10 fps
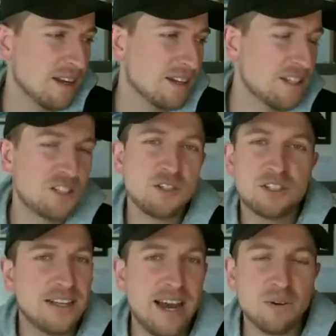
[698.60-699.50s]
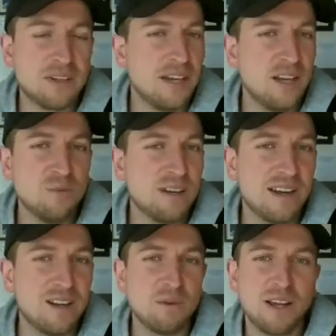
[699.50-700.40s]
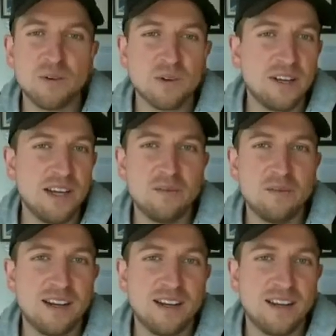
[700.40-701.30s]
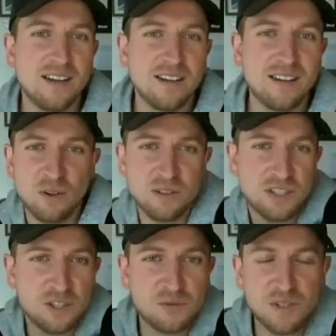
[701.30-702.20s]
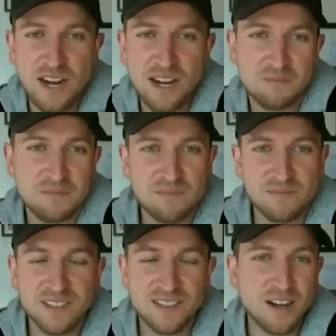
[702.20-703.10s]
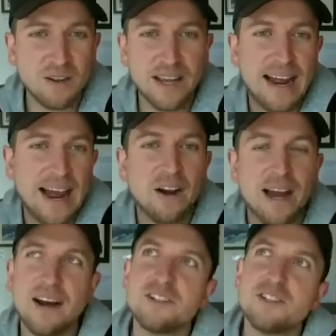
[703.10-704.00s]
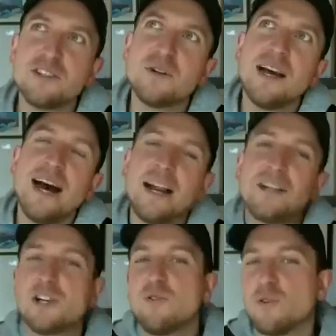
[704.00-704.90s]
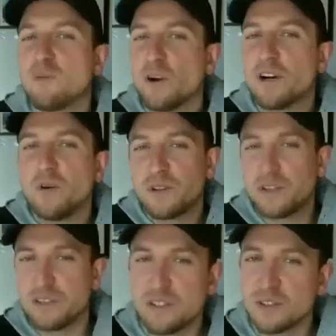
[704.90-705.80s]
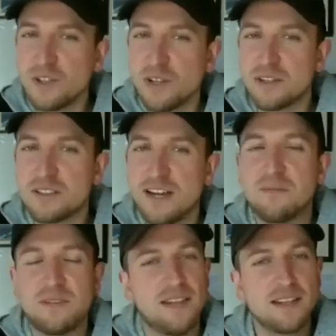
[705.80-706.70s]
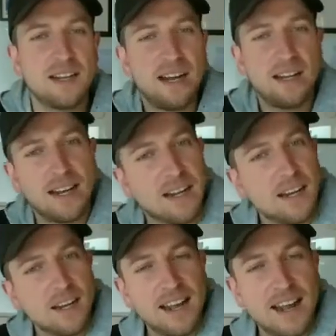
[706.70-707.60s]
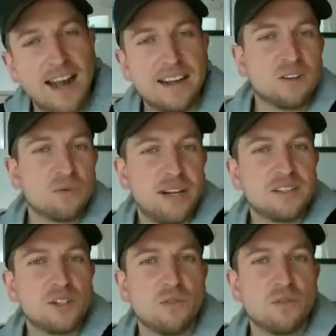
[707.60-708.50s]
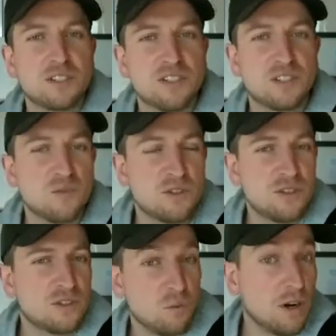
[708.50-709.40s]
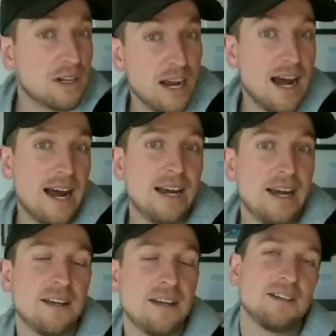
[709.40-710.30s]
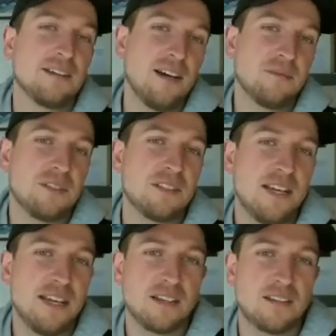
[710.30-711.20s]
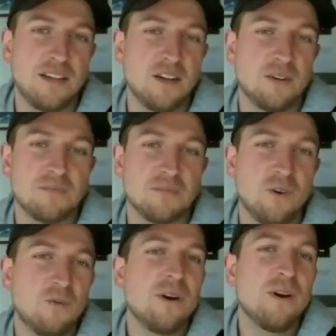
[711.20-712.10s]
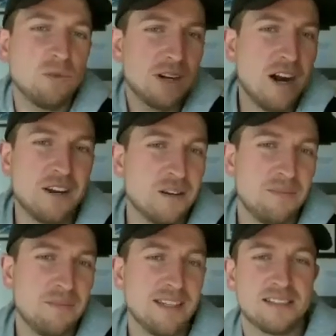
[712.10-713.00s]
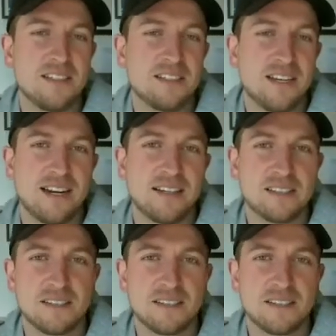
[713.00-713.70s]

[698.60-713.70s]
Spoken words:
did you sit down with him and blend with him, and you know, did you kind of like how did you go from working with consultants all the time to then kind of like handing the reins over to just one guy, to take, you know, what got you to make that decision?